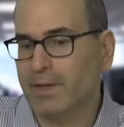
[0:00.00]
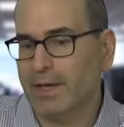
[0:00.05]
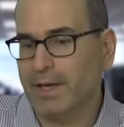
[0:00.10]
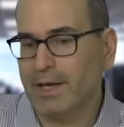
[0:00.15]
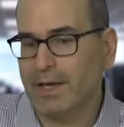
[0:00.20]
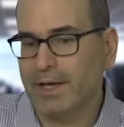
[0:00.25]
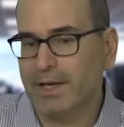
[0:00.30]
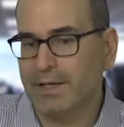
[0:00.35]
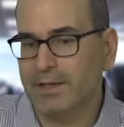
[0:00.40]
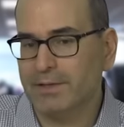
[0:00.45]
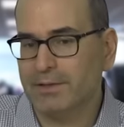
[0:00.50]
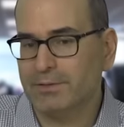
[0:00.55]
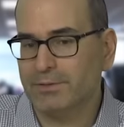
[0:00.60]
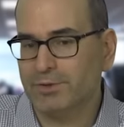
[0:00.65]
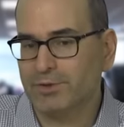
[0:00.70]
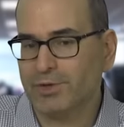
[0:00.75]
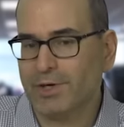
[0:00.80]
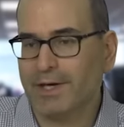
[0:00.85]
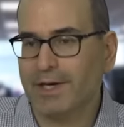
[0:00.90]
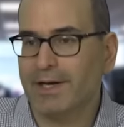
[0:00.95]

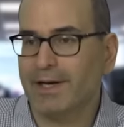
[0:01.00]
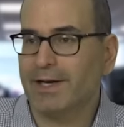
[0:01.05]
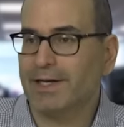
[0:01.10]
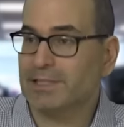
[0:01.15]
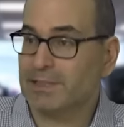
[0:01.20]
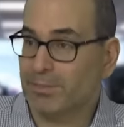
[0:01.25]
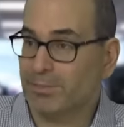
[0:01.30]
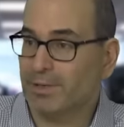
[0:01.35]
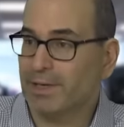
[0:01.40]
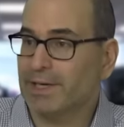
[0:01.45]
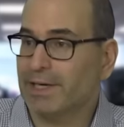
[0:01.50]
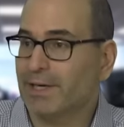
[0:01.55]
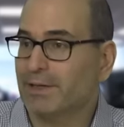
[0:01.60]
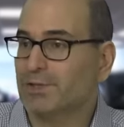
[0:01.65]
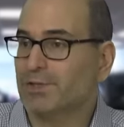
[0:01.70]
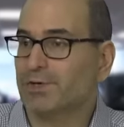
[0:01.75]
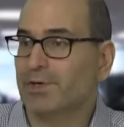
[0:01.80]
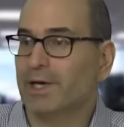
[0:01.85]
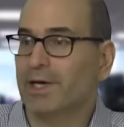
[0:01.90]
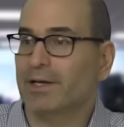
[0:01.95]
and traded it as a
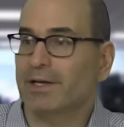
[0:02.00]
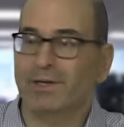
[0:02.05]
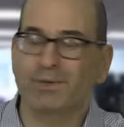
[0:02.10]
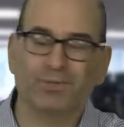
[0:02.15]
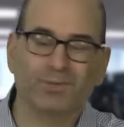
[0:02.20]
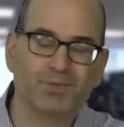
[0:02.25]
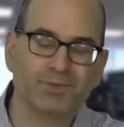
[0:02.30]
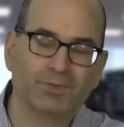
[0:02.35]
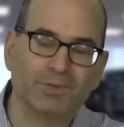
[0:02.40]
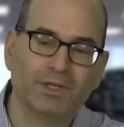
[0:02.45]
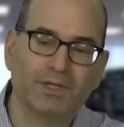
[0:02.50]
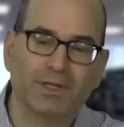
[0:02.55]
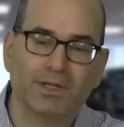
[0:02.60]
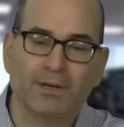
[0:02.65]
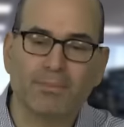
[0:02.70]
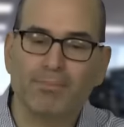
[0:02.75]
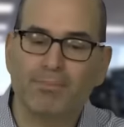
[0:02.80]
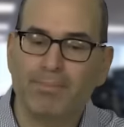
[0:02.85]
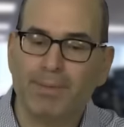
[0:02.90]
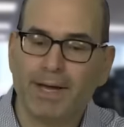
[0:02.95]
breakout trade, and it was really
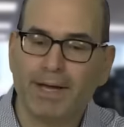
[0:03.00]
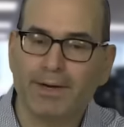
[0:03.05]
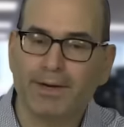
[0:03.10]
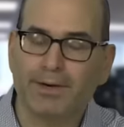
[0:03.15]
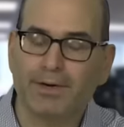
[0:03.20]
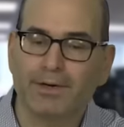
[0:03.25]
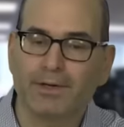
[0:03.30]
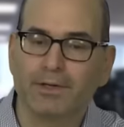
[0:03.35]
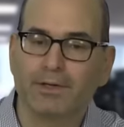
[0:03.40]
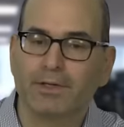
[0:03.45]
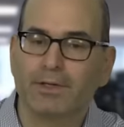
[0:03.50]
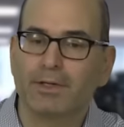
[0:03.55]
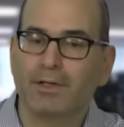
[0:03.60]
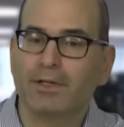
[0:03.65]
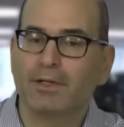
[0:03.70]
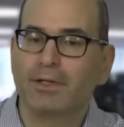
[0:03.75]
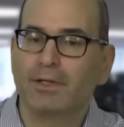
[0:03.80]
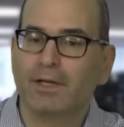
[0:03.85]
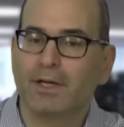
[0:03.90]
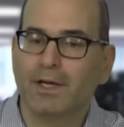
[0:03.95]
a better
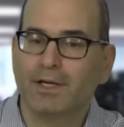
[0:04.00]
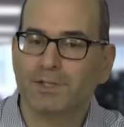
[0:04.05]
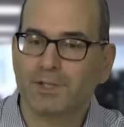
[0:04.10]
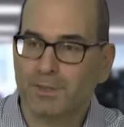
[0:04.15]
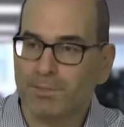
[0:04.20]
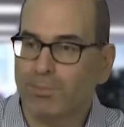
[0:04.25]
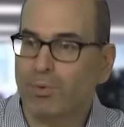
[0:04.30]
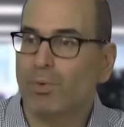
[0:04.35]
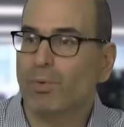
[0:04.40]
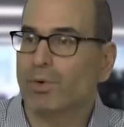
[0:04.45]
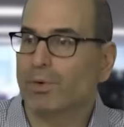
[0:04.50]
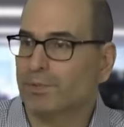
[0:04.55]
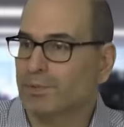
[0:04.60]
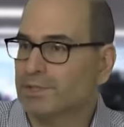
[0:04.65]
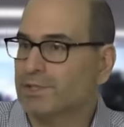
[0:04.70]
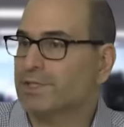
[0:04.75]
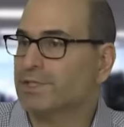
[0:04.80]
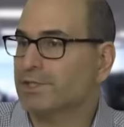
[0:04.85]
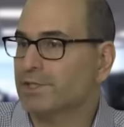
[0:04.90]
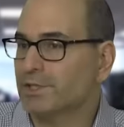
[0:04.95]
uh, support
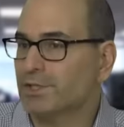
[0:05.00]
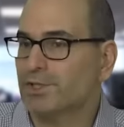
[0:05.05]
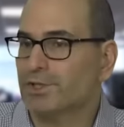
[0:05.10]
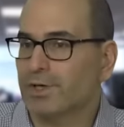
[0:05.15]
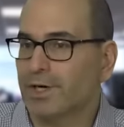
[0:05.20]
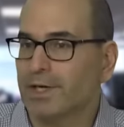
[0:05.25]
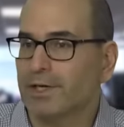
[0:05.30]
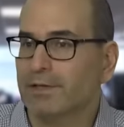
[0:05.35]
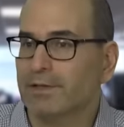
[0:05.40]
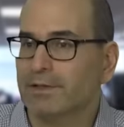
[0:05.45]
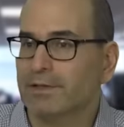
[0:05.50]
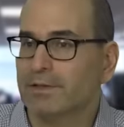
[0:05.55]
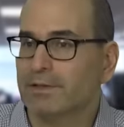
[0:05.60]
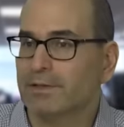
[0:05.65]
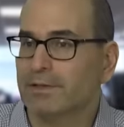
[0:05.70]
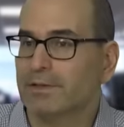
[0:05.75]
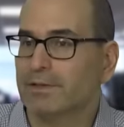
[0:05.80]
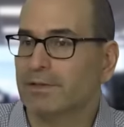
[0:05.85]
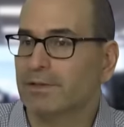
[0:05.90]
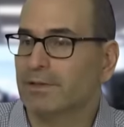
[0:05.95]
resistance trade.
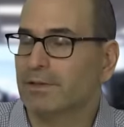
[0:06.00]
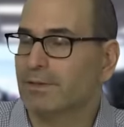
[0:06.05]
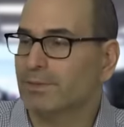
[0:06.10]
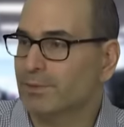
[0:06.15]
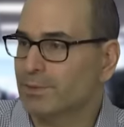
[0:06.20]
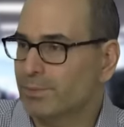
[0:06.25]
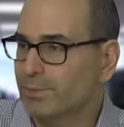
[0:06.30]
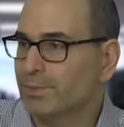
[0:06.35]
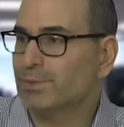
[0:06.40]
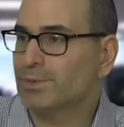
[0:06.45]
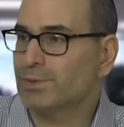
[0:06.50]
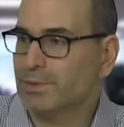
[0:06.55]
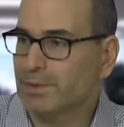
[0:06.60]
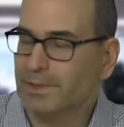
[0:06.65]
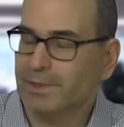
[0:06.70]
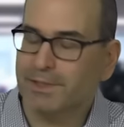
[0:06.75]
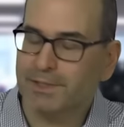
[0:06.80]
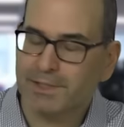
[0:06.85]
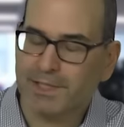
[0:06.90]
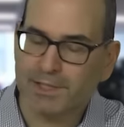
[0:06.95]
It was, was,
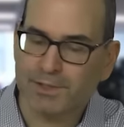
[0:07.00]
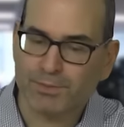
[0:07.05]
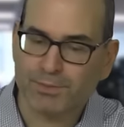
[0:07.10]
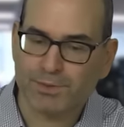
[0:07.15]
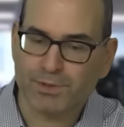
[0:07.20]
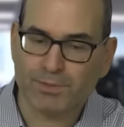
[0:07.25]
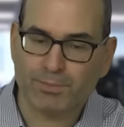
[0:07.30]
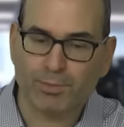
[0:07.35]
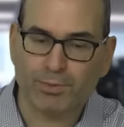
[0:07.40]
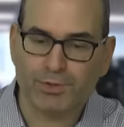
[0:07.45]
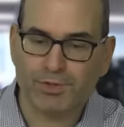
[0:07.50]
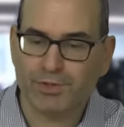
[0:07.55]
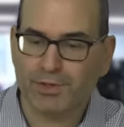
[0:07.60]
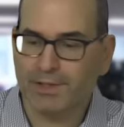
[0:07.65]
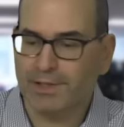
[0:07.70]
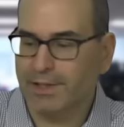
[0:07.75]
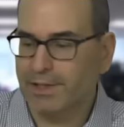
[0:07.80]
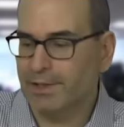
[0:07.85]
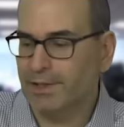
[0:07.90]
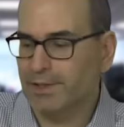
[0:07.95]
in this case, it was a support
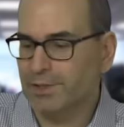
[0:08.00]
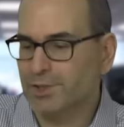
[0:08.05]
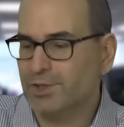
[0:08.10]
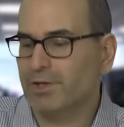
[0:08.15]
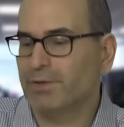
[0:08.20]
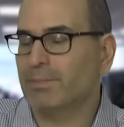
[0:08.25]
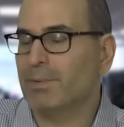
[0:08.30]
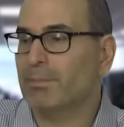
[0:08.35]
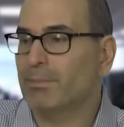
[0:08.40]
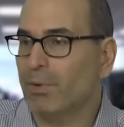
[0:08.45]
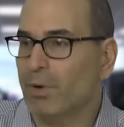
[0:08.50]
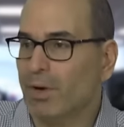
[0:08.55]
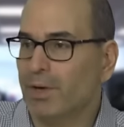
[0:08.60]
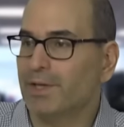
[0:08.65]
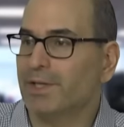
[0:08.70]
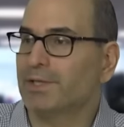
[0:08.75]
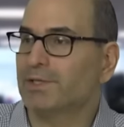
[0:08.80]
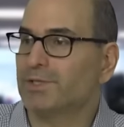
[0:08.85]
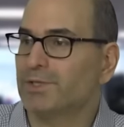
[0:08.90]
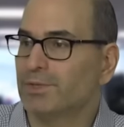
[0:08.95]
trade. It, it should have been
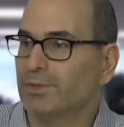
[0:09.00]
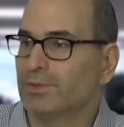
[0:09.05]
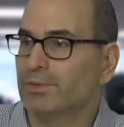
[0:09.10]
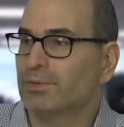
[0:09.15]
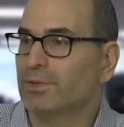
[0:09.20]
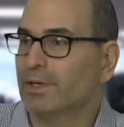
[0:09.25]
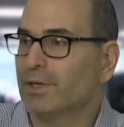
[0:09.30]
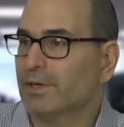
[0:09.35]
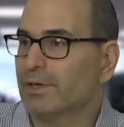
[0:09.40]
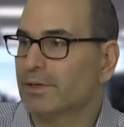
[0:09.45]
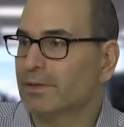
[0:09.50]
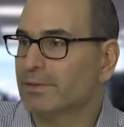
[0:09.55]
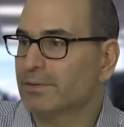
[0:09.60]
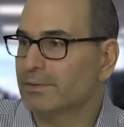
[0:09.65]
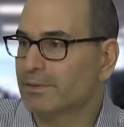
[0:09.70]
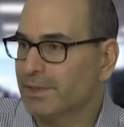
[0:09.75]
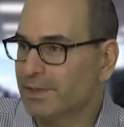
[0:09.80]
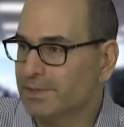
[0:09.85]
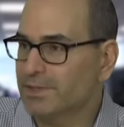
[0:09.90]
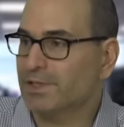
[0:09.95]
bought into the,
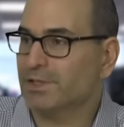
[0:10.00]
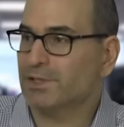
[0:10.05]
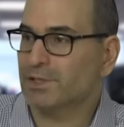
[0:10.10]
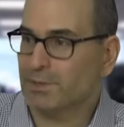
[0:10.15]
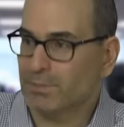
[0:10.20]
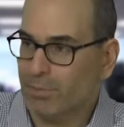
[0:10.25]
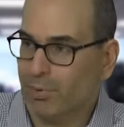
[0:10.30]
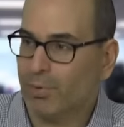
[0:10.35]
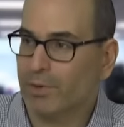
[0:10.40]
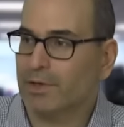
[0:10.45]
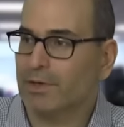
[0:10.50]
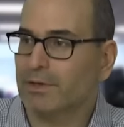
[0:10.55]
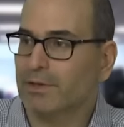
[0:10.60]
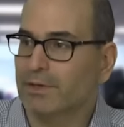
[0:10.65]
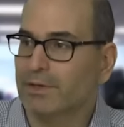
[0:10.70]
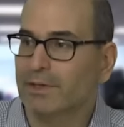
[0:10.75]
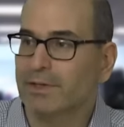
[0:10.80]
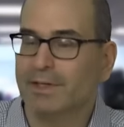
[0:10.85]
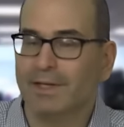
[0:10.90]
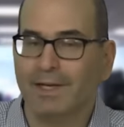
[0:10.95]
into the support
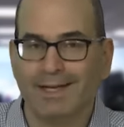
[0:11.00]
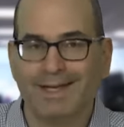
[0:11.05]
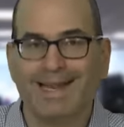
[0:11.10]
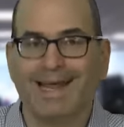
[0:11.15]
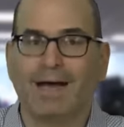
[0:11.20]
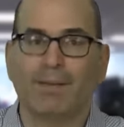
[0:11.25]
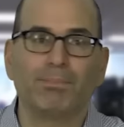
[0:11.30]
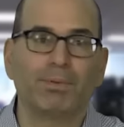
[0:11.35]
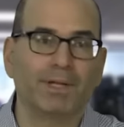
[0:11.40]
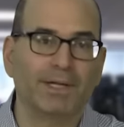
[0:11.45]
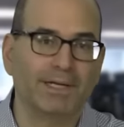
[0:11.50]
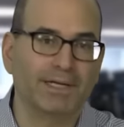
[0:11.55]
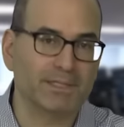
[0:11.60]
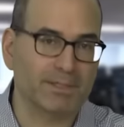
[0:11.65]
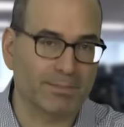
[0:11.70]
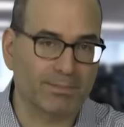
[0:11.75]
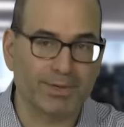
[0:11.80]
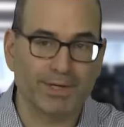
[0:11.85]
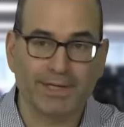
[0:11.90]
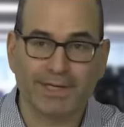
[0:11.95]
and not played as
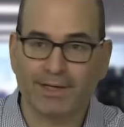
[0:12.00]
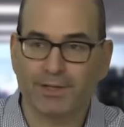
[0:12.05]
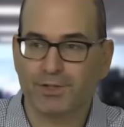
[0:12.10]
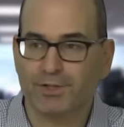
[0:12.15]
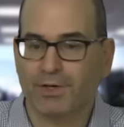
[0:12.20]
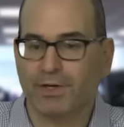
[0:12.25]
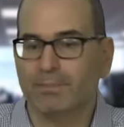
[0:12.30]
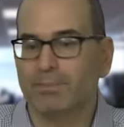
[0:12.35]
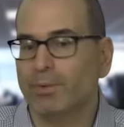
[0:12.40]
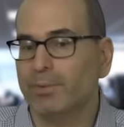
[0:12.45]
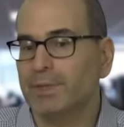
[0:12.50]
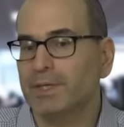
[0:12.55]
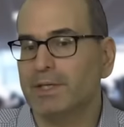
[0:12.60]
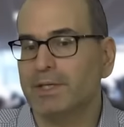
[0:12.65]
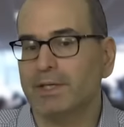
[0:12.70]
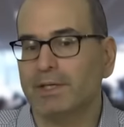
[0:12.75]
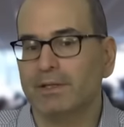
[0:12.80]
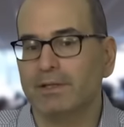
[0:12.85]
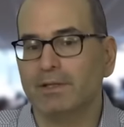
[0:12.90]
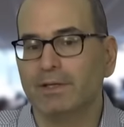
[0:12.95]
a breakout trade. But we
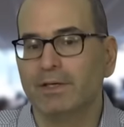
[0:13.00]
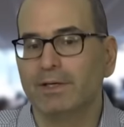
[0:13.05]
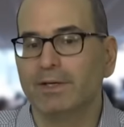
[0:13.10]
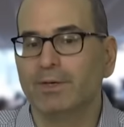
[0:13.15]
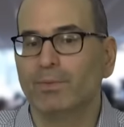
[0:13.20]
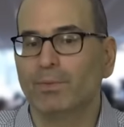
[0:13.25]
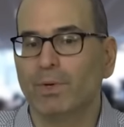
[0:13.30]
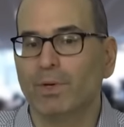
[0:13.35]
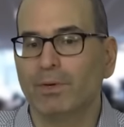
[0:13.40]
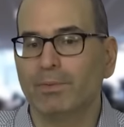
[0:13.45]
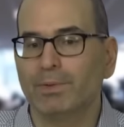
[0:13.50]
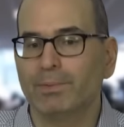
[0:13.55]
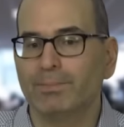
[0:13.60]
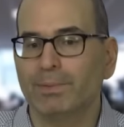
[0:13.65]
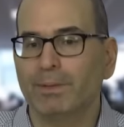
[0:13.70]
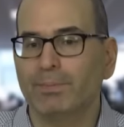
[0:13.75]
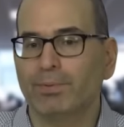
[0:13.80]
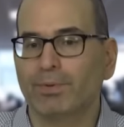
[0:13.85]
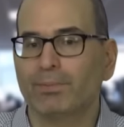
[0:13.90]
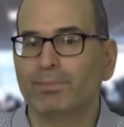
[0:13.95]
can, when, when
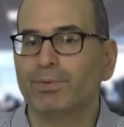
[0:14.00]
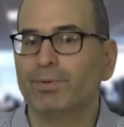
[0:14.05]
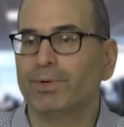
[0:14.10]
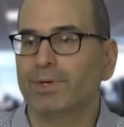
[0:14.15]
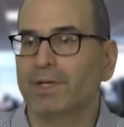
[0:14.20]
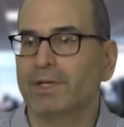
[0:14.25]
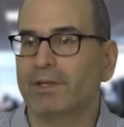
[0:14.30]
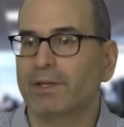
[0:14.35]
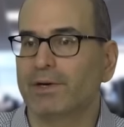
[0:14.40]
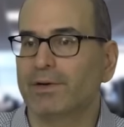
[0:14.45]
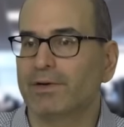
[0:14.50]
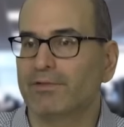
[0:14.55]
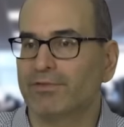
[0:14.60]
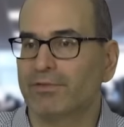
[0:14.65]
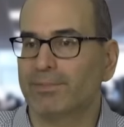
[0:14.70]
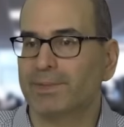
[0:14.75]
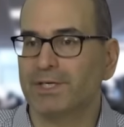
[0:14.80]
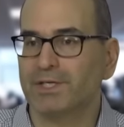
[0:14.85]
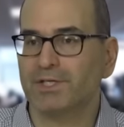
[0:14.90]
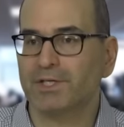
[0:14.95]
people are putting their
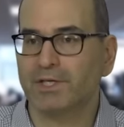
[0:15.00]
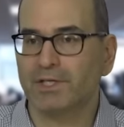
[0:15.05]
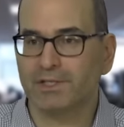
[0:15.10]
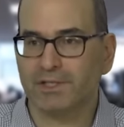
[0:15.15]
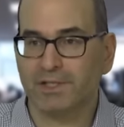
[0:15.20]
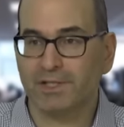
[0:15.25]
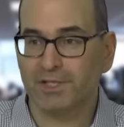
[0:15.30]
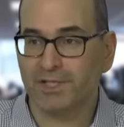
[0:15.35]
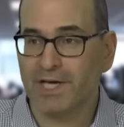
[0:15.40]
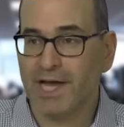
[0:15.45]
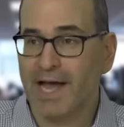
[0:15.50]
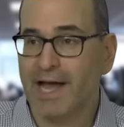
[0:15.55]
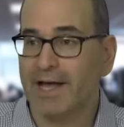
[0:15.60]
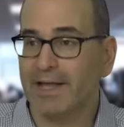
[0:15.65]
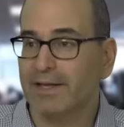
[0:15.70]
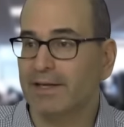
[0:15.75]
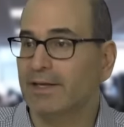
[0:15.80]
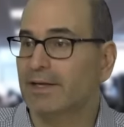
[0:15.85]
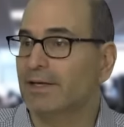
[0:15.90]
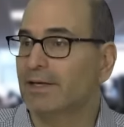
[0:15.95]
information into the
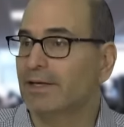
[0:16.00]
chat,